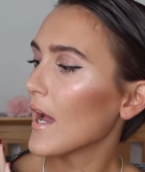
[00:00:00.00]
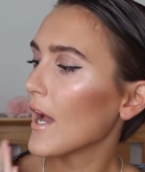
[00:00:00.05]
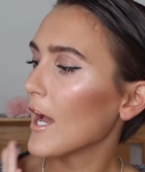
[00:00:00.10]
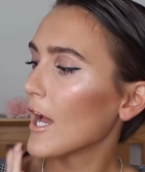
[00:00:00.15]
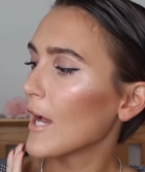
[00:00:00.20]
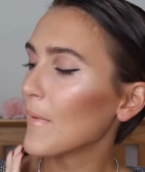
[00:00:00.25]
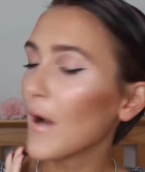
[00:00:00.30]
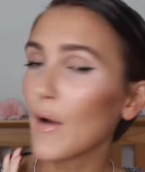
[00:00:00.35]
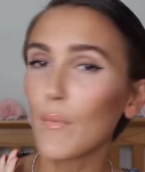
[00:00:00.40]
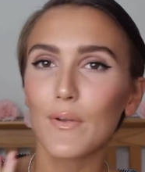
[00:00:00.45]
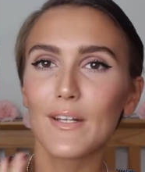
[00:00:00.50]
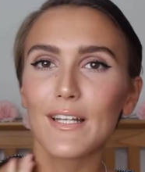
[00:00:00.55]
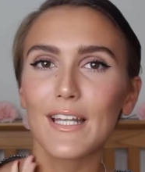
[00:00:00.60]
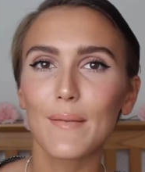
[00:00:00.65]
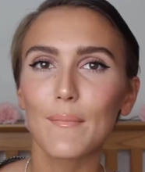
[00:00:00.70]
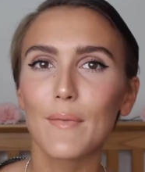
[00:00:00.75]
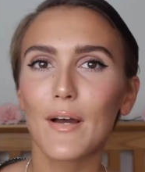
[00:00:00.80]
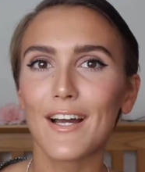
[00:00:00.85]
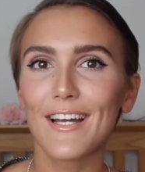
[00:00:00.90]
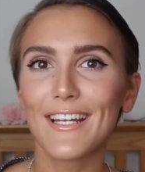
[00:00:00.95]
I will
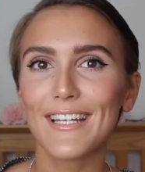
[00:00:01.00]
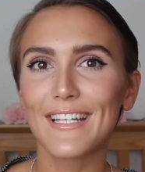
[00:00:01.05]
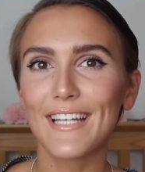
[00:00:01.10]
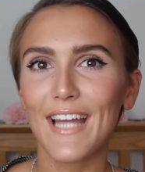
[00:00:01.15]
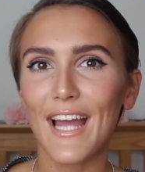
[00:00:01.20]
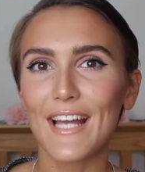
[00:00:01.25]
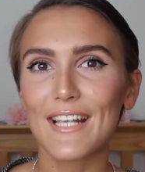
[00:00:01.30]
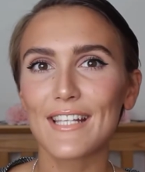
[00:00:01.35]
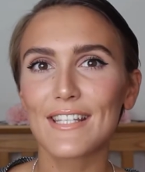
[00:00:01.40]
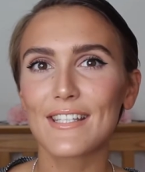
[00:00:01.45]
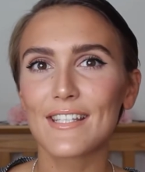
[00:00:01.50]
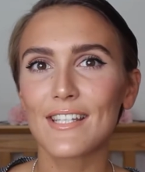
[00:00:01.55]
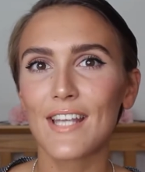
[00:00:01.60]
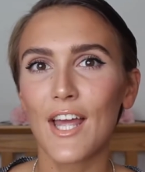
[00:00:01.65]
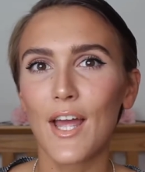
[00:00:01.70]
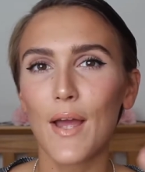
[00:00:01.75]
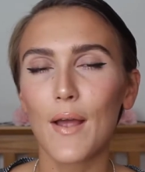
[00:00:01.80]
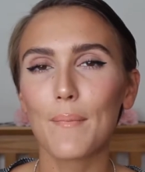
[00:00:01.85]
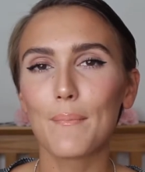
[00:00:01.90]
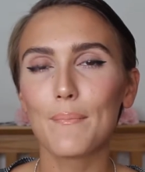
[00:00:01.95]
link my Guess
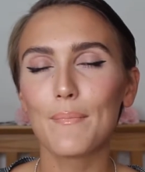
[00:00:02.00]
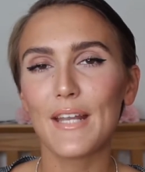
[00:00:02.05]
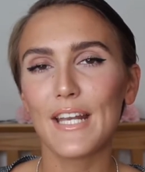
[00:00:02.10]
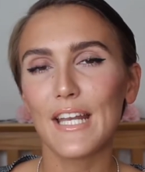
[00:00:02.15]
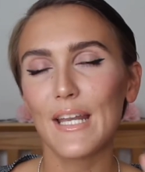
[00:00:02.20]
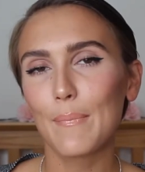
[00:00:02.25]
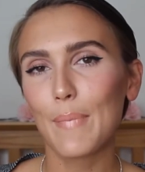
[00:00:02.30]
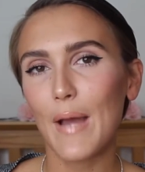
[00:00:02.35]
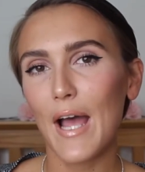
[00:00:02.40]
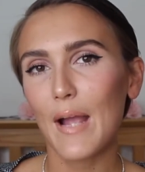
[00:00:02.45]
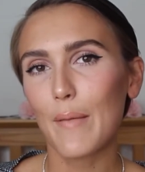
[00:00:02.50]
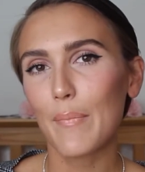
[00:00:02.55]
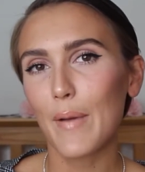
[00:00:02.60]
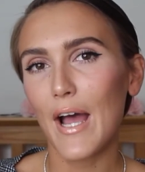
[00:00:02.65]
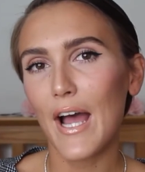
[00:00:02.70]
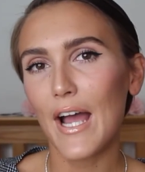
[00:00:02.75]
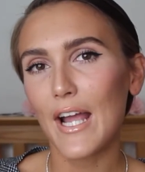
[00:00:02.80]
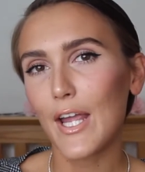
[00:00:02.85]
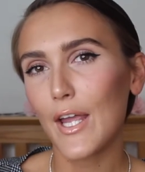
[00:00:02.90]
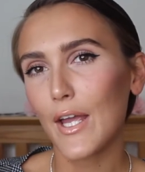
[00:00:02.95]
mini
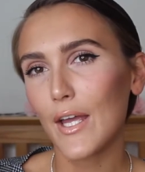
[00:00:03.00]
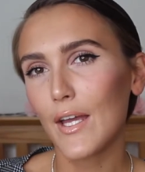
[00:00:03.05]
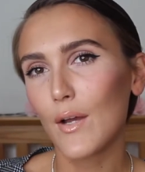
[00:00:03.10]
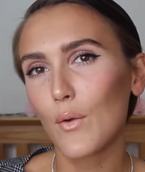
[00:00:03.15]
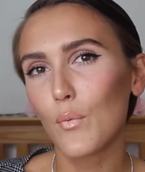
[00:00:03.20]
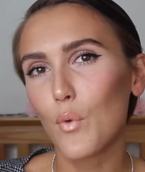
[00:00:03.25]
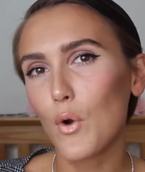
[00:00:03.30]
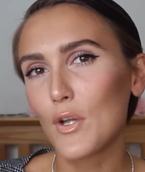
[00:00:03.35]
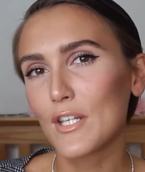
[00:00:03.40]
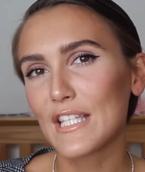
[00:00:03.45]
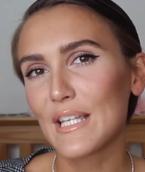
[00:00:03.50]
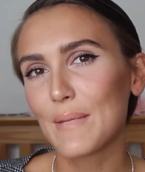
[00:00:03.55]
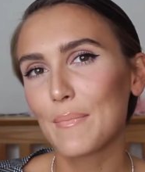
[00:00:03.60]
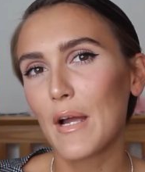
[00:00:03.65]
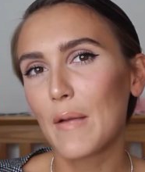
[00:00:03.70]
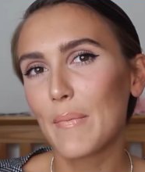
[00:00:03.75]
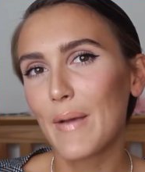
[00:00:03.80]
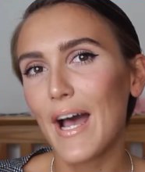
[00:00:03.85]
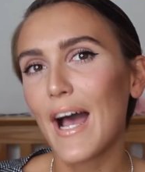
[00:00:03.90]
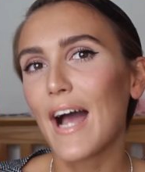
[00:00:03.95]
backpack what's in
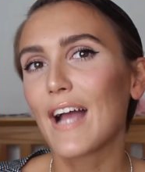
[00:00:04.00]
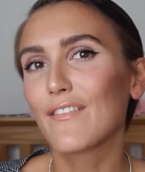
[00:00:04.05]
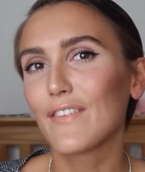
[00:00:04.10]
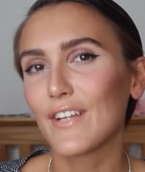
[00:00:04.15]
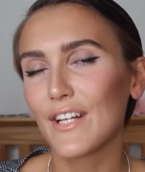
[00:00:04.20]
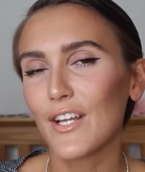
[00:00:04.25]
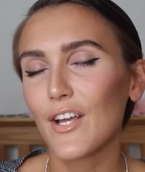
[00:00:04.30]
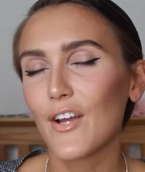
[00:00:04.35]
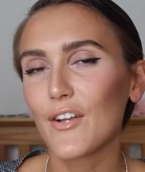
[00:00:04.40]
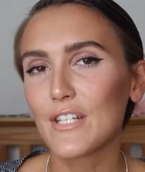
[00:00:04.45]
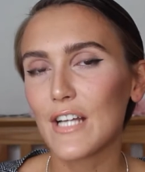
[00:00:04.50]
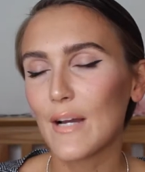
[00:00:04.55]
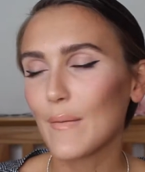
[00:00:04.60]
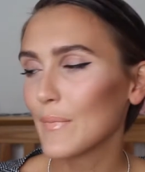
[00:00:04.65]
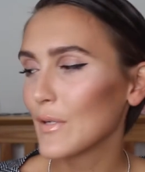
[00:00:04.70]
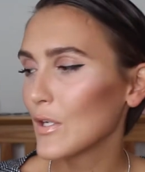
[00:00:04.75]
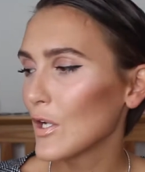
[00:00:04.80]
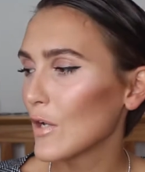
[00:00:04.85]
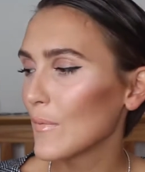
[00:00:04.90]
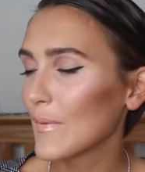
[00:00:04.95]
my bag video down
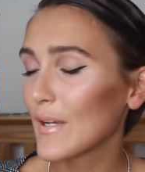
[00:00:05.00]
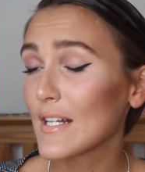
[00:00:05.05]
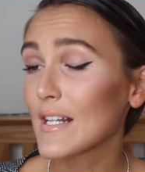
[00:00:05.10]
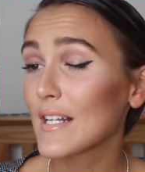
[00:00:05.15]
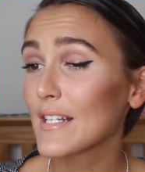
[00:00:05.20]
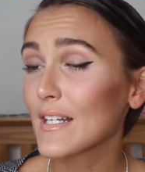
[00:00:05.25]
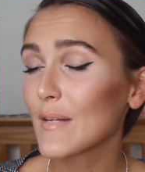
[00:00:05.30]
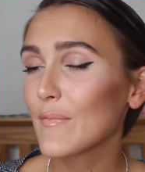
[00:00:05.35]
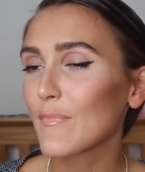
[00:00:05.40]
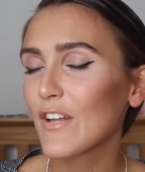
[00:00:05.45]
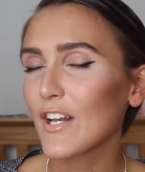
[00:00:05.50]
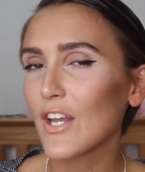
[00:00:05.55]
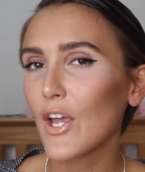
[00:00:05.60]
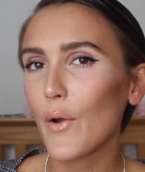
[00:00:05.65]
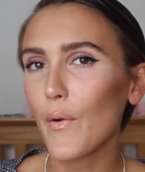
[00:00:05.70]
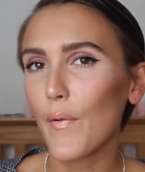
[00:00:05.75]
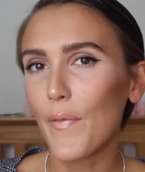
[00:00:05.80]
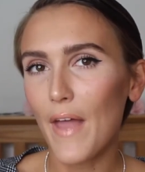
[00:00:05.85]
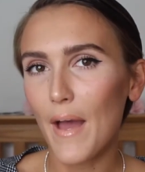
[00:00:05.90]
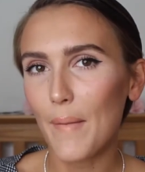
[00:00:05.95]
below because I did a
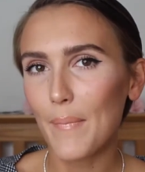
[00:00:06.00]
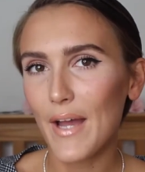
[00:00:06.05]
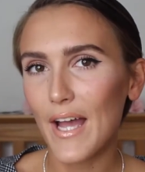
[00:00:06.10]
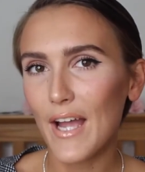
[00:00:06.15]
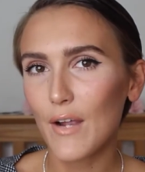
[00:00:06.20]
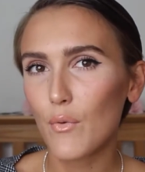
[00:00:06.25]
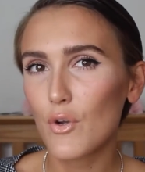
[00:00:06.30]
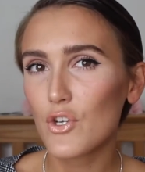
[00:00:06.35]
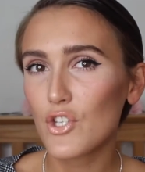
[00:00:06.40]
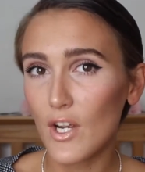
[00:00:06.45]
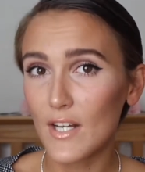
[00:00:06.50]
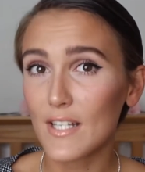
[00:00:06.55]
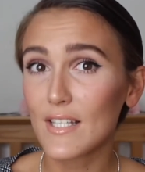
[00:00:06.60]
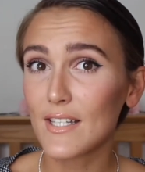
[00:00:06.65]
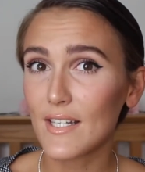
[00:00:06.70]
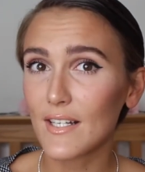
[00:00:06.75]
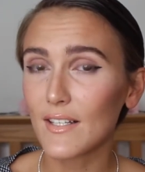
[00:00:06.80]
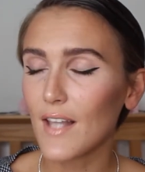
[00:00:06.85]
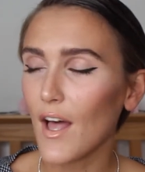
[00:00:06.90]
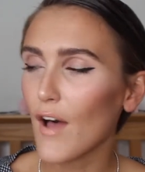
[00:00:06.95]
video on that bag, which I
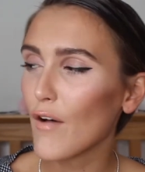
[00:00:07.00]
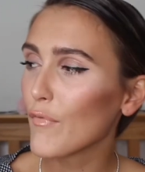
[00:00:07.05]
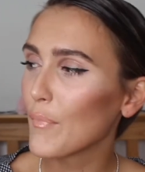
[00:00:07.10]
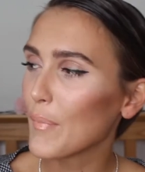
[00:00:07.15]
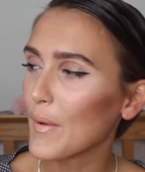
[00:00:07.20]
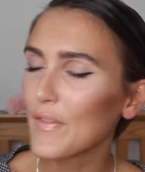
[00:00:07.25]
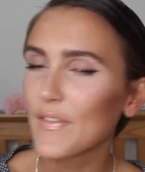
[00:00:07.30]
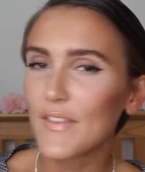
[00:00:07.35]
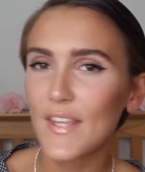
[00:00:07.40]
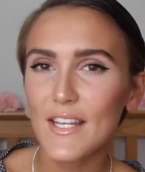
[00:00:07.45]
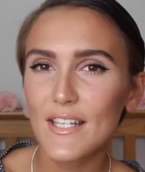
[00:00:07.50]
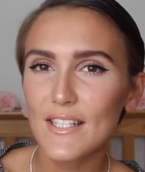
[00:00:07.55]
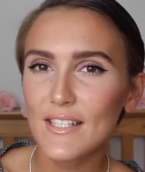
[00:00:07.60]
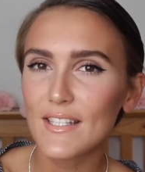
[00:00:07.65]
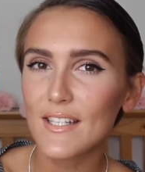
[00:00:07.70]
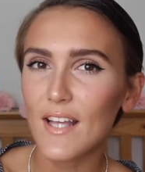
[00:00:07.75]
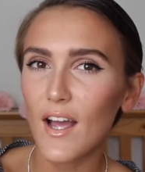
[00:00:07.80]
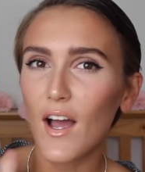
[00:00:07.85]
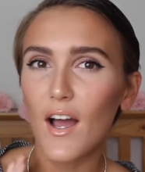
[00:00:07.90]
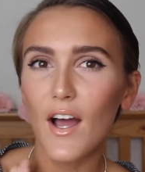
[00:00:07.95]
still love. But
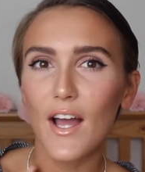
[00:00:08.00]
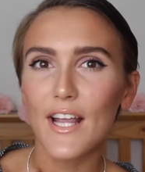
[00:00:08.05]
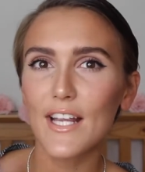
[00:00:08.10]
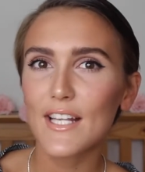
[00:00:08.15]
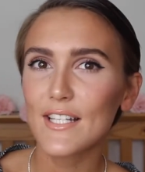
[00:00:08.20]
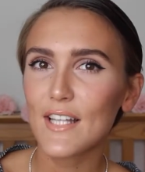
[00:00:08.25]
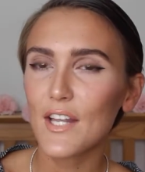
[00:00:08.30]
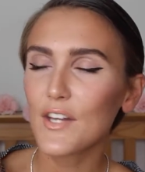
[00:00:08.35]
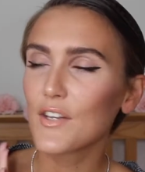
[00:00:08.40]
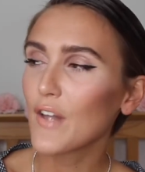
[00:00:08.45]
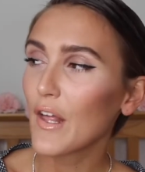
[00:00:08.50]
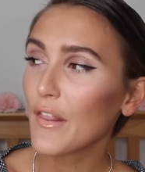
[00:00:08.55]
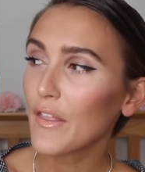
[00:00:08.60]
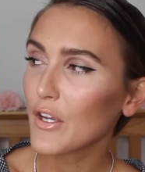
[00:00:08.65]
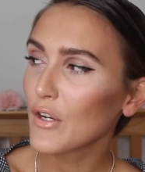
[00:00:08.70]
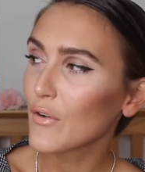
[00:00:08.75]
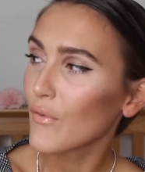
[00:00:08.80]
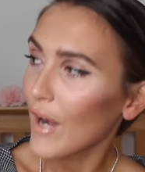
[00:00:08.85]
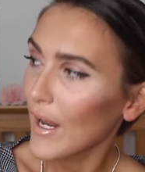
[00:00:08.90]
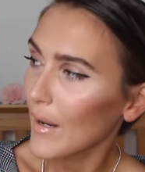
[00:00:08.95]
this is
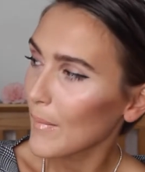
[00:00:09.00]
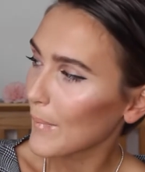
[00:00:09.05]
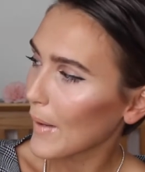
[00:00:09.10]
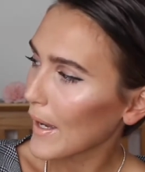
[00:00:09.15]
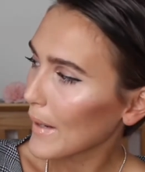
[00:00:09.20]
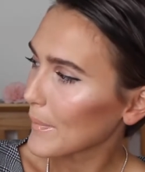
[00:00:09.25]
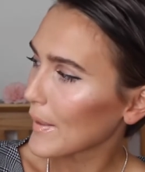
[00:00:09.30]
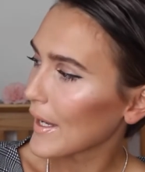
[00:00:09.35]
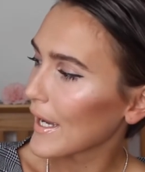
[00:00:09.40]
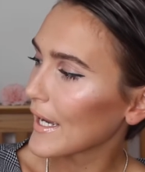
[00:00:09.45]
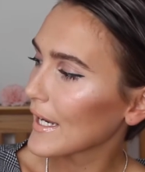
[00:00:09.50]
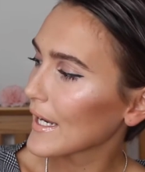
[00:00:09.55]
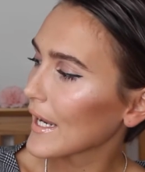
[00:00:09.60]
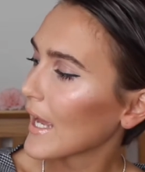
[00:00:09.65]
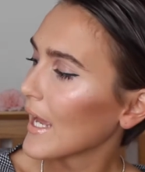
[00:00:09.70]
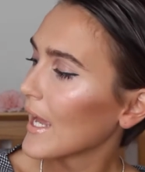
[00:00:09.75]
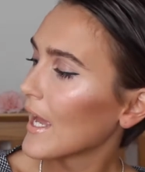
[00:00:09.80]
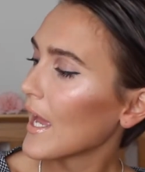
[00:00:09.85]
another great backpack.